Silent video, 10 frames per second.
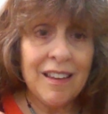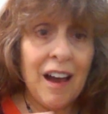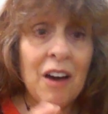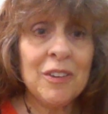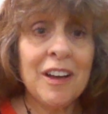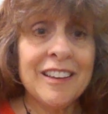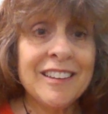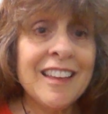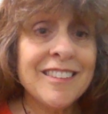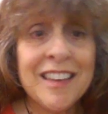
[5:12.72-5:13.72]
outline
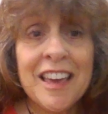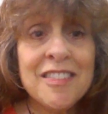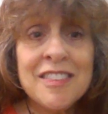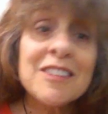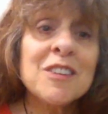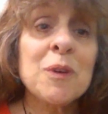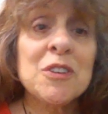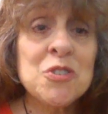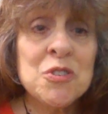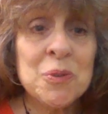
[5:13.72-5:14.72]
and say, this is
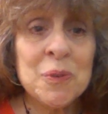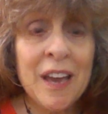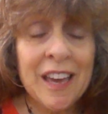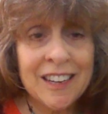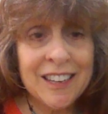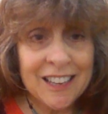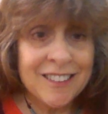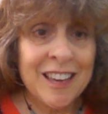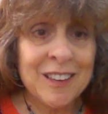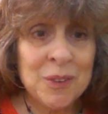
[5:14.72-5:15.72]
what you do, and
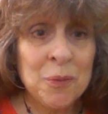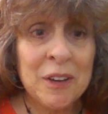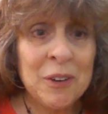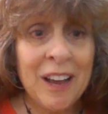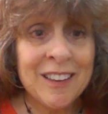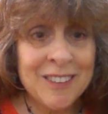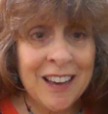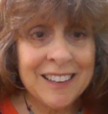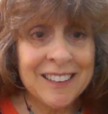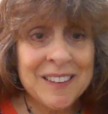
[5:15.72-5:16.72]
it takes away your
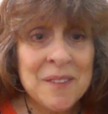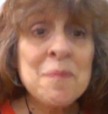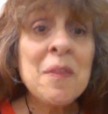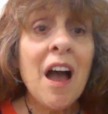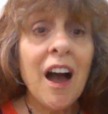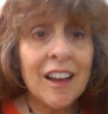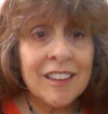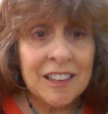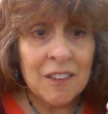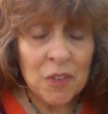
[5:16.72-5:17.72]
anxiety. I
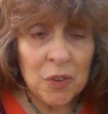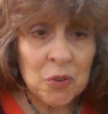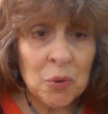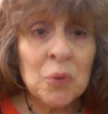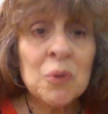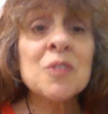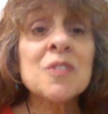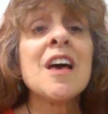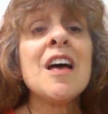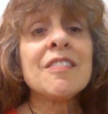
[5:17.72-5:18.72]
can give you the
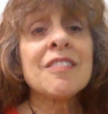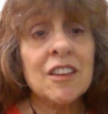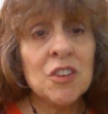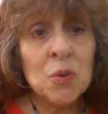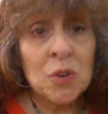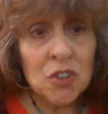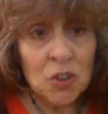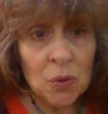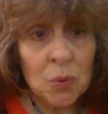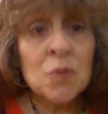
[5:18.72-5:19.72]
tools that you can
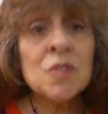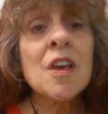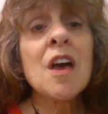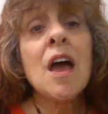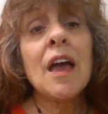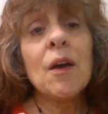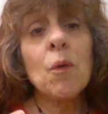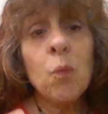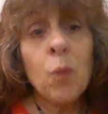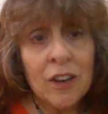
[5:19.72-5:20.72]
use
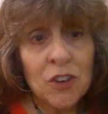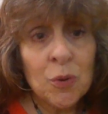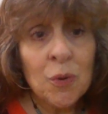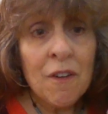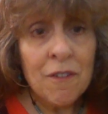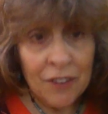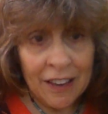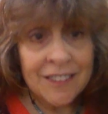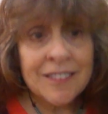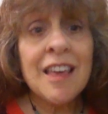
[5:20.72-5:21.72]
when you
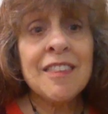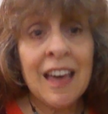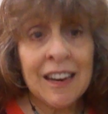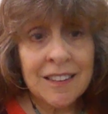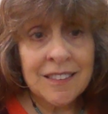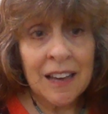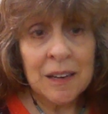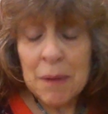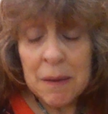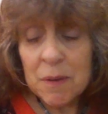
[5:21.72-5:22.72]
face that anxiety.
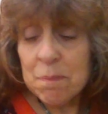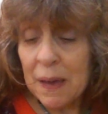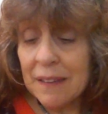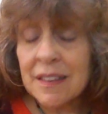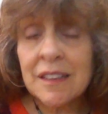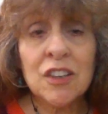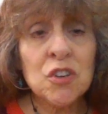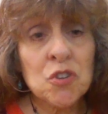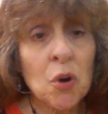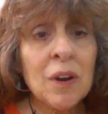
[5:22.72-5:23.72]
Maybe basically
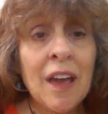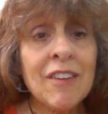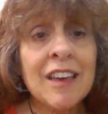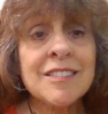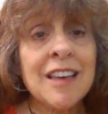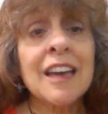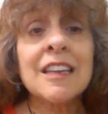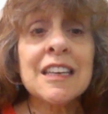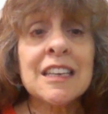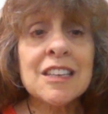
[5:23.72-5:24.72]
you don't have
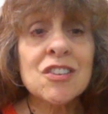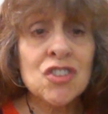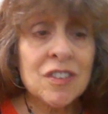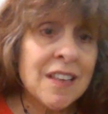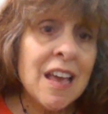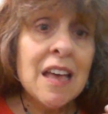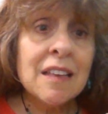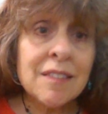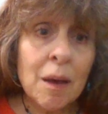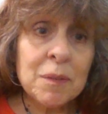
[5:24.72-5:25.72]
anxiety and it's just
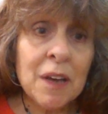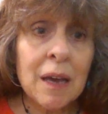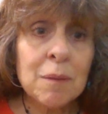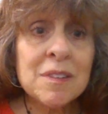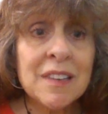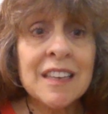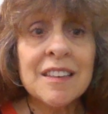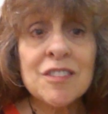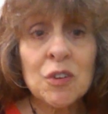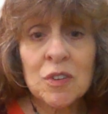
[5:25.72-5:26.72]
sometimes
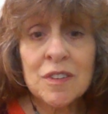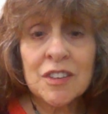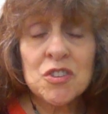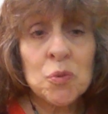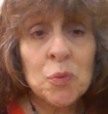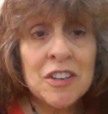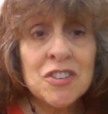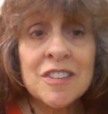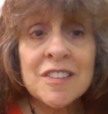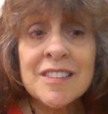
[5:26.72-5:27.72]
in certain
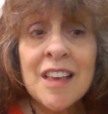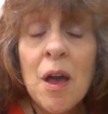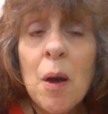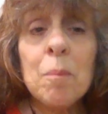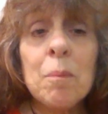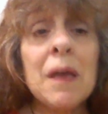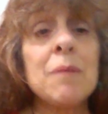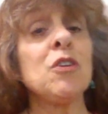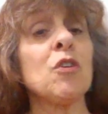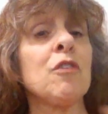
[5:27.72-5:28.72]
situations,
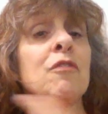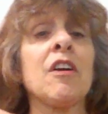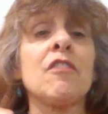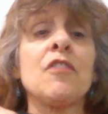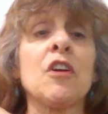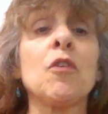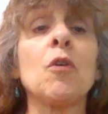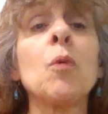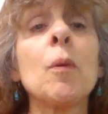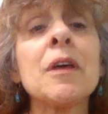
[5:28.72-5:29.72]
maybe you're a very
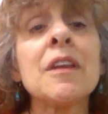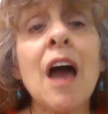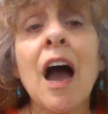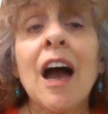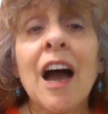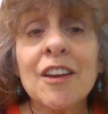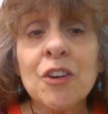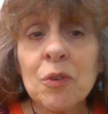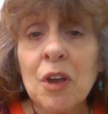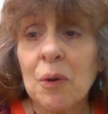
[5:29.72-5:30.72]
fearful woman. I
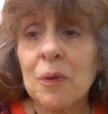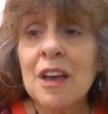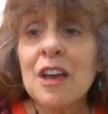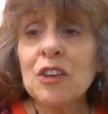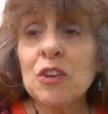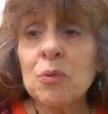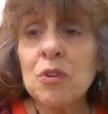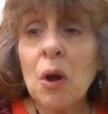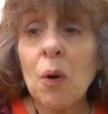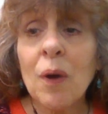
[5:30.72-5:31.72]
don't know. You
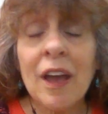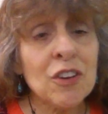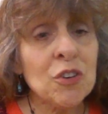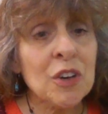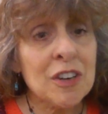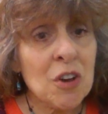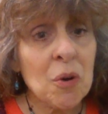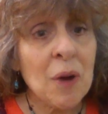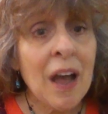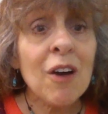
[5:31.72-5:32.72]
know, and you can
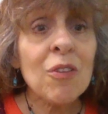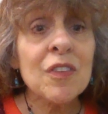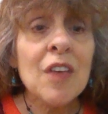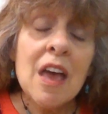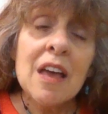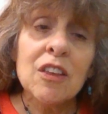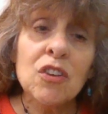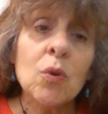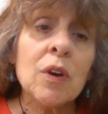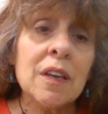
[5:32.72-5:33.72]
know how
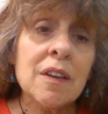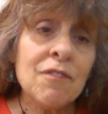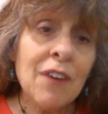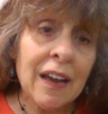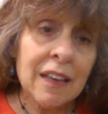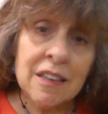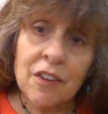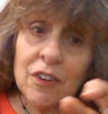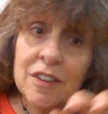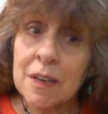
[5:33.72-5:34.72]
you can find
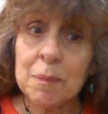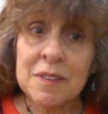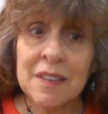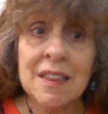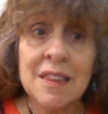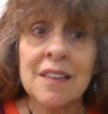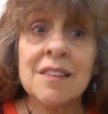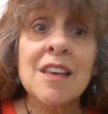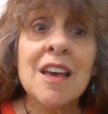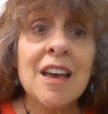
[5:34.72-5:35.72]
different tips in
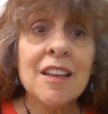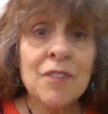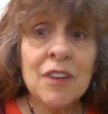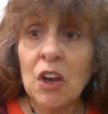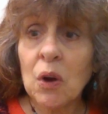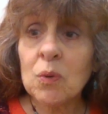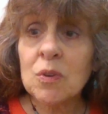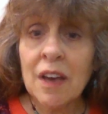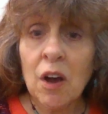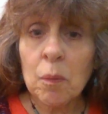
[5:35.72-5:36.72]
this video
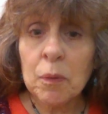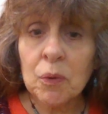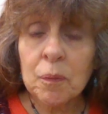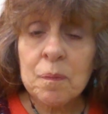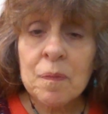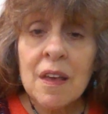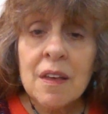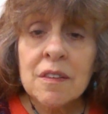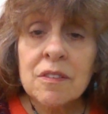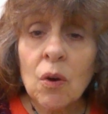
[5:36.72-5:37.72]
to help you.
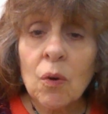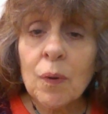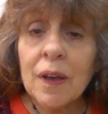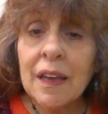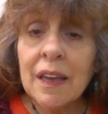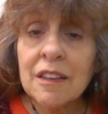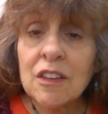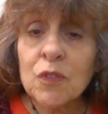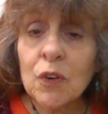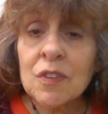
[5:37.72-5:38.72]
So in
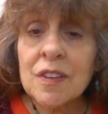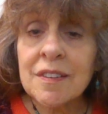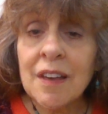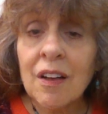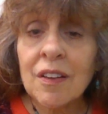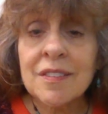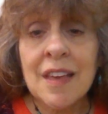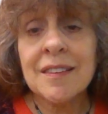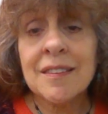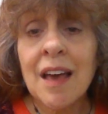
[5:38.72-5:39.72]
this verse it
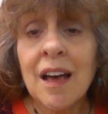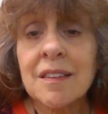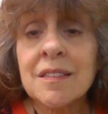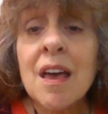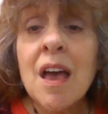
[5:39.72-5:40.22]
says,